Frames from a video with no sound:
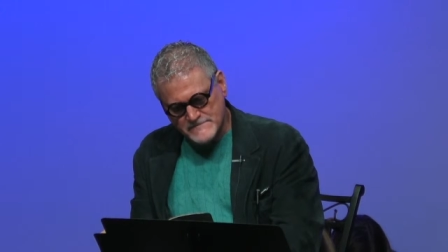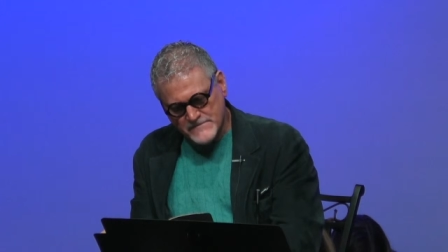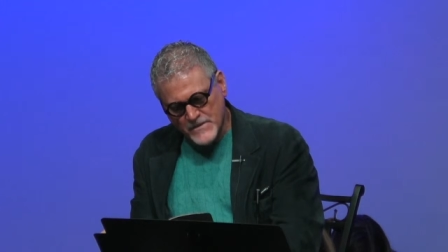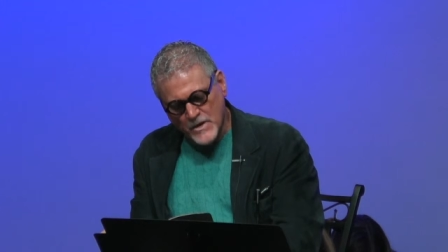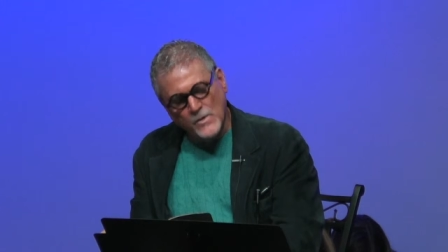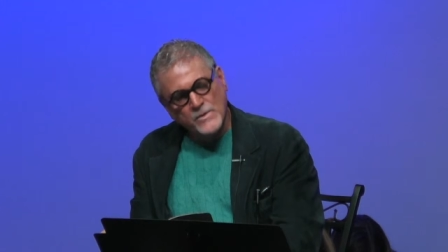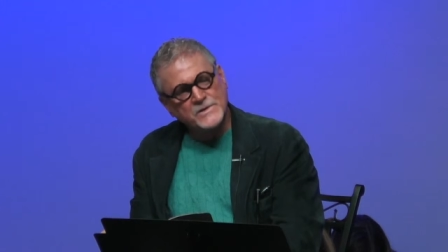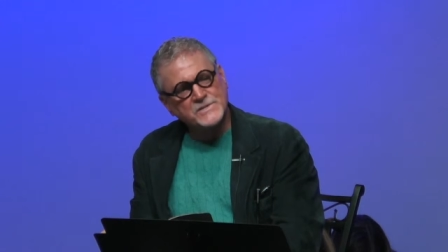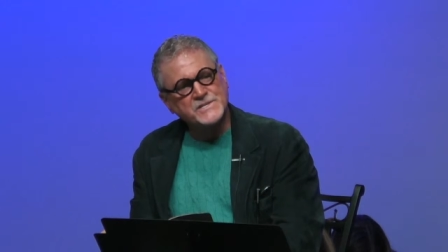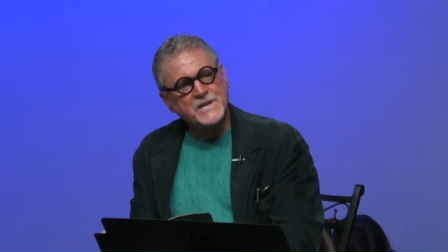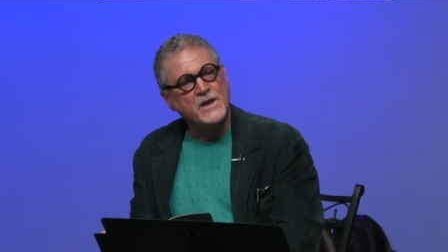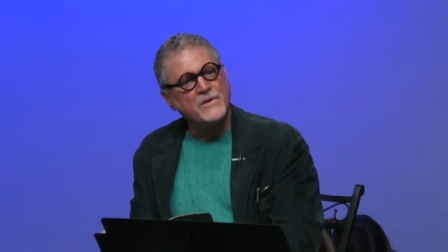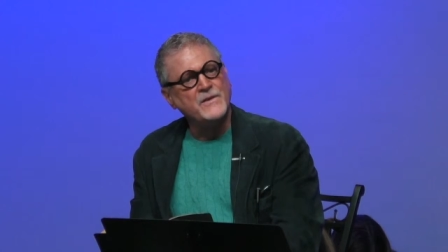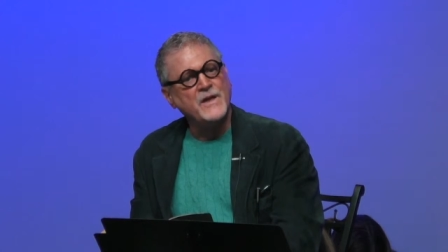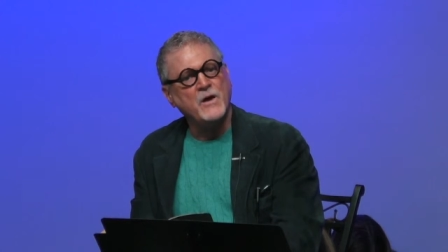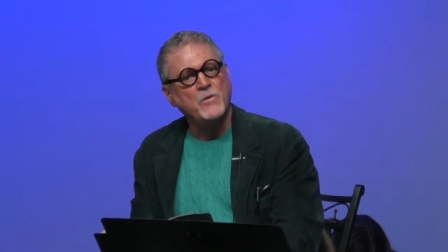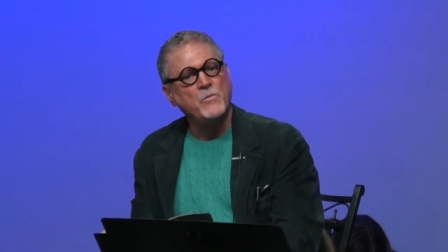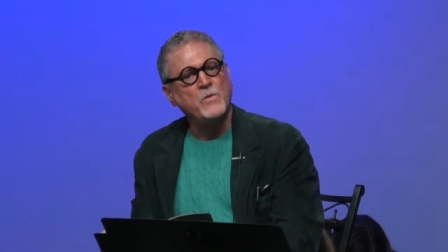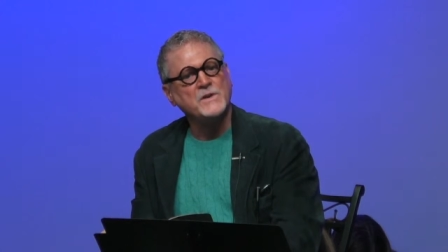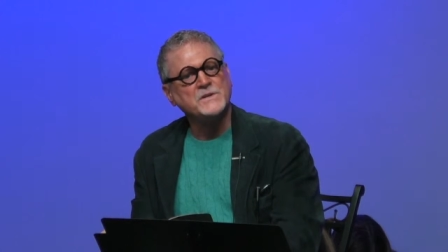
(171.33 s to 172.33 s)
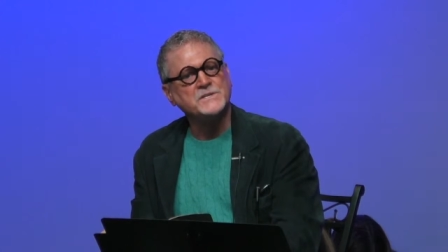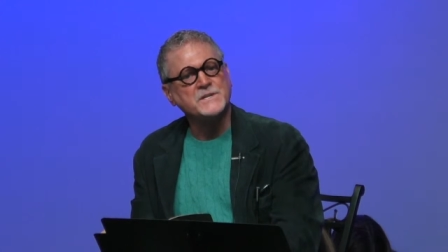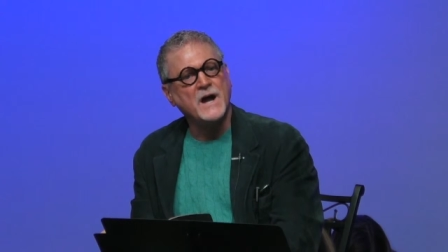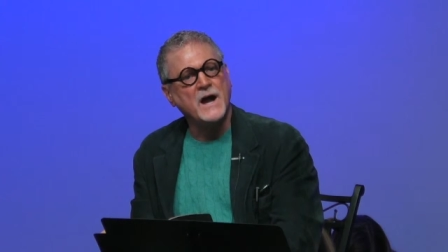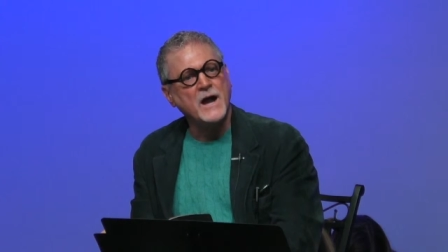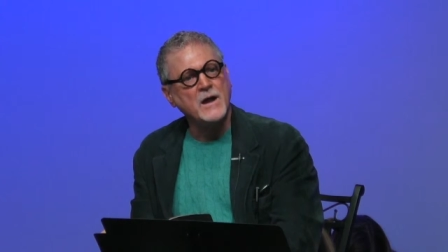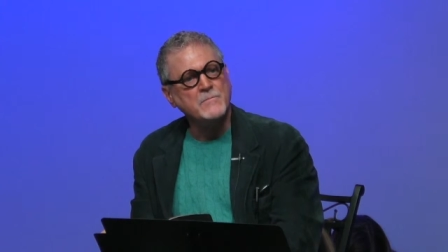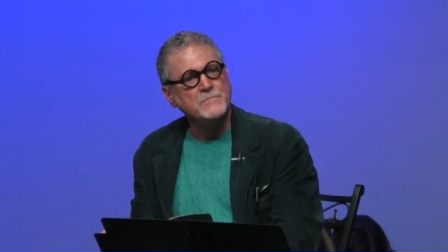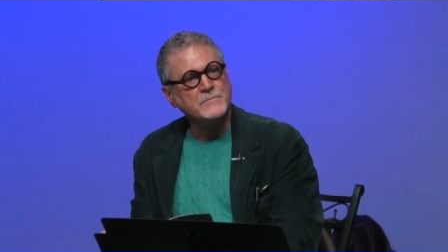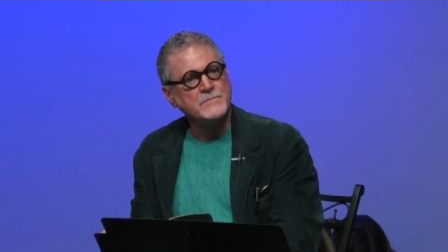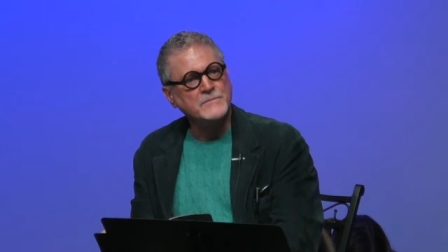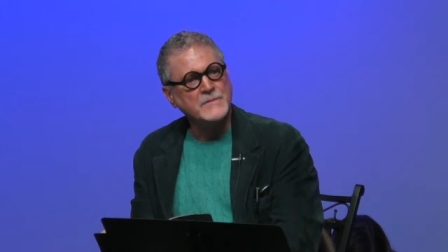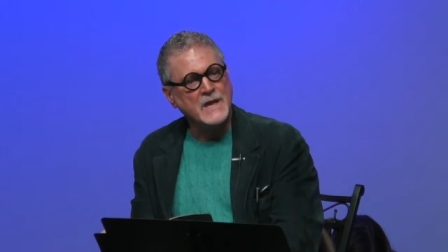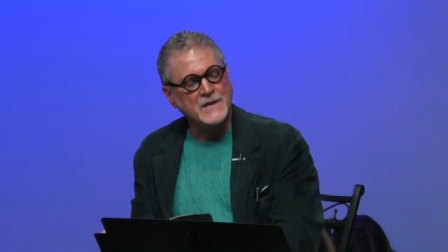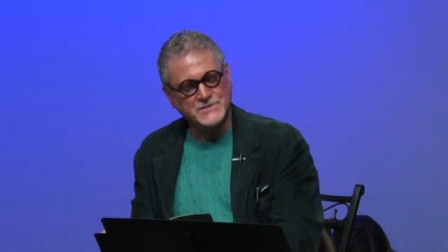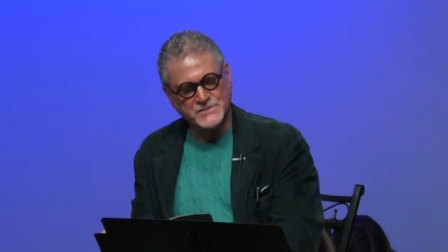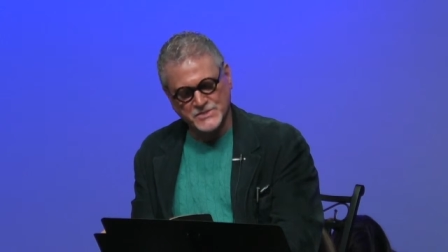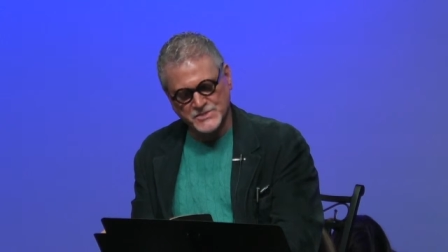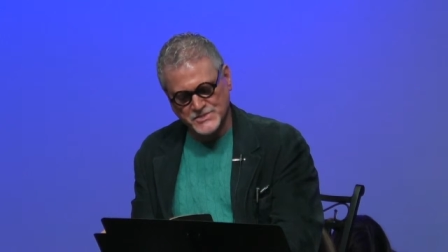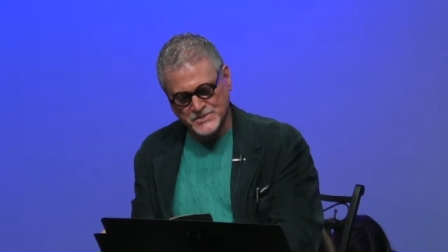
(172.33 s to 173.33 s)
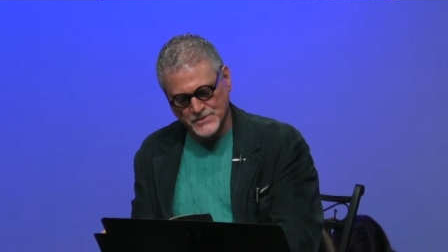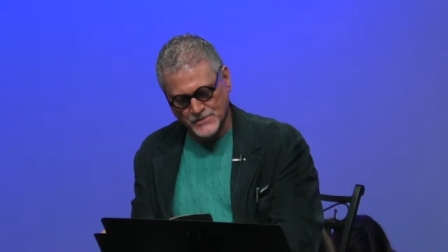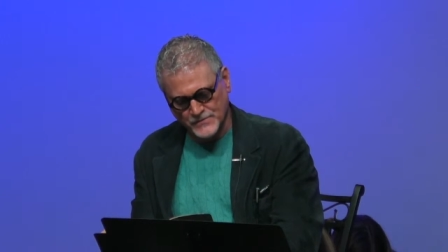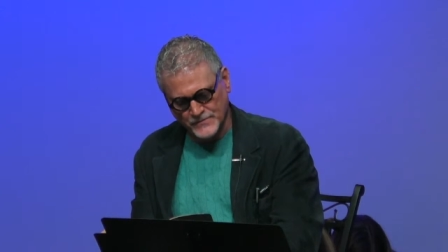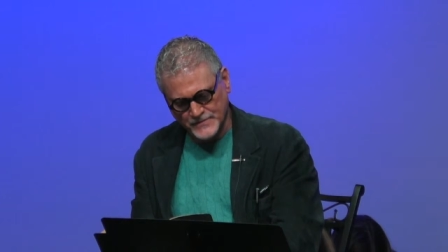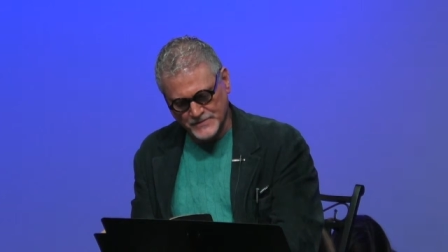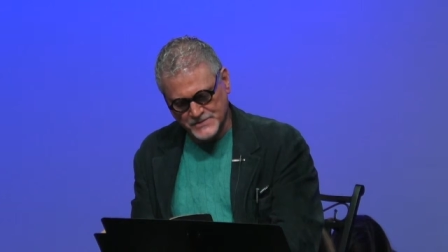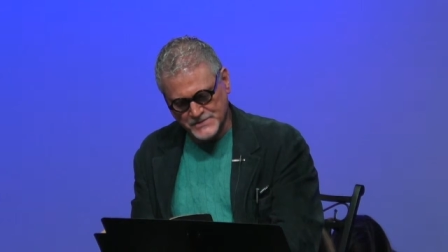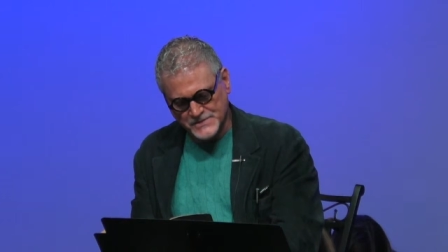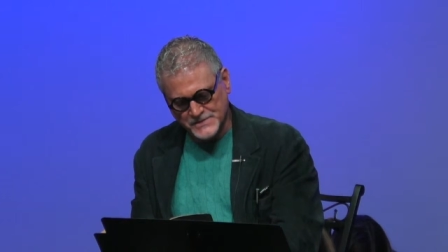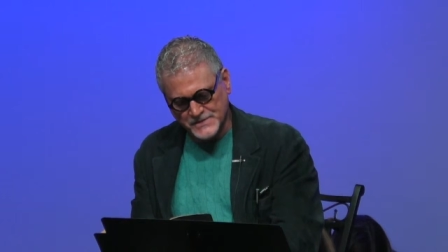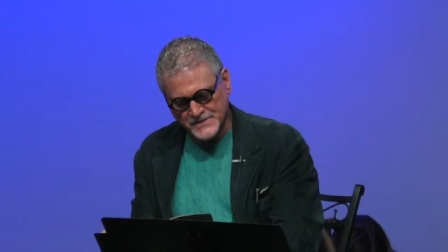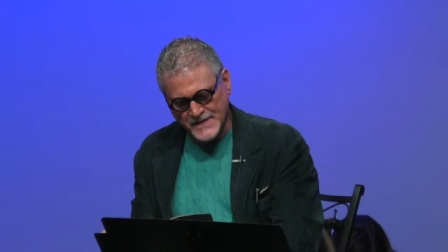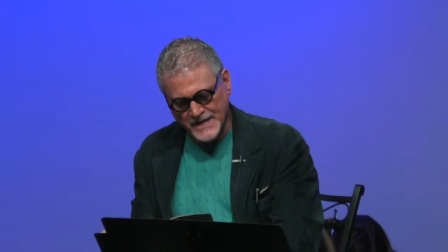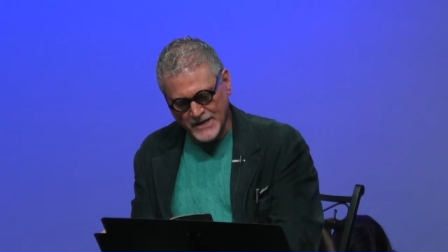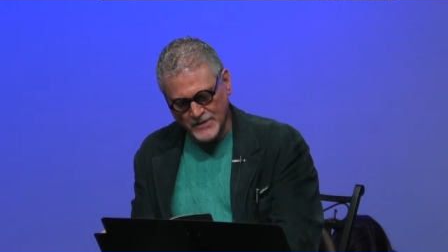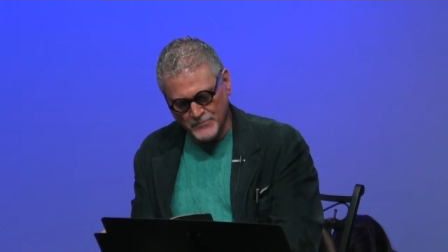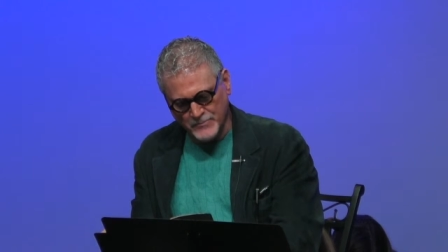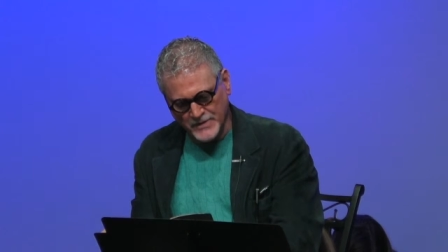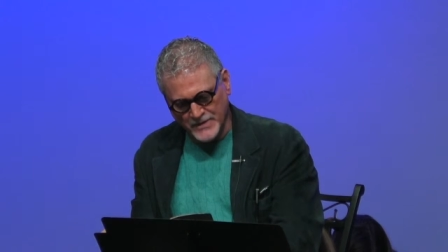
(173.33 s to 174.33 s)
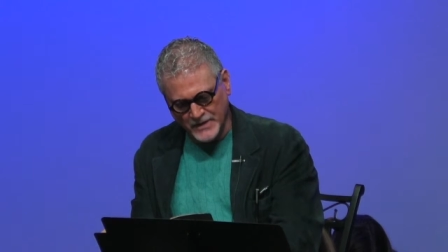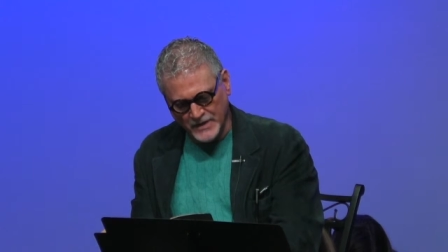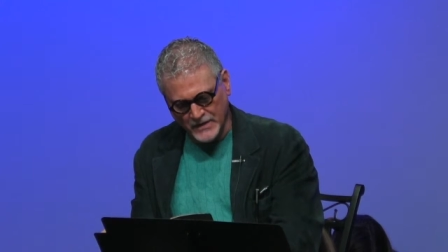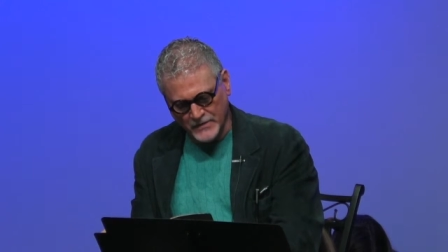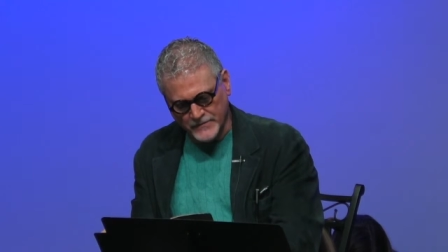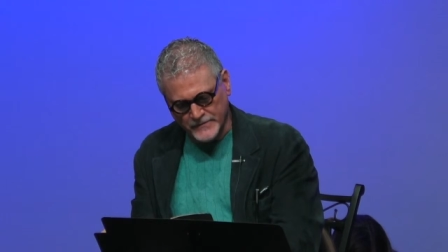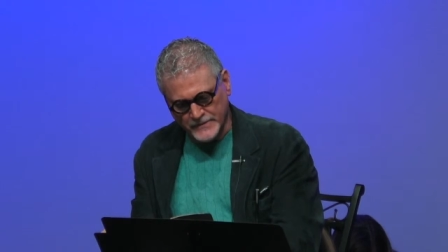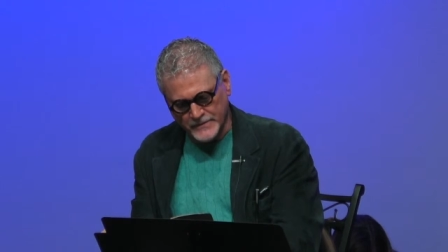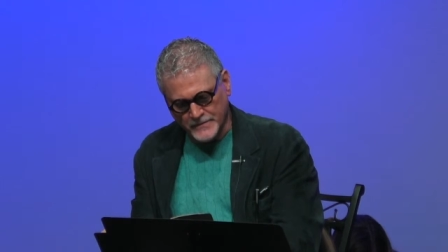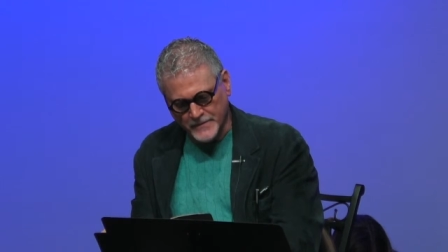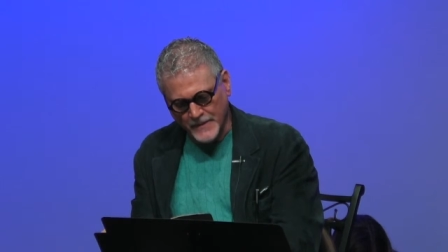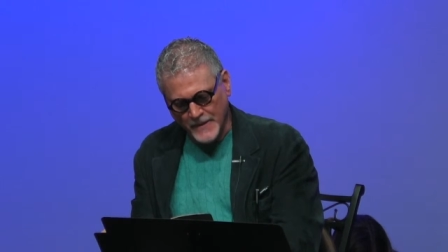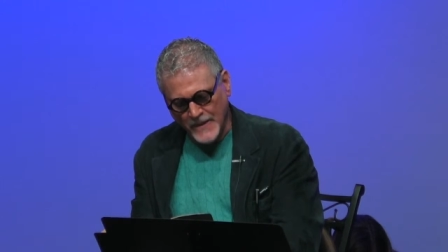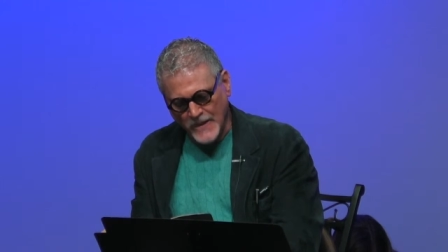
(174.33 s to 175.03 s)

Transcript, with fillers: Notice how not one time has the servant's name been given.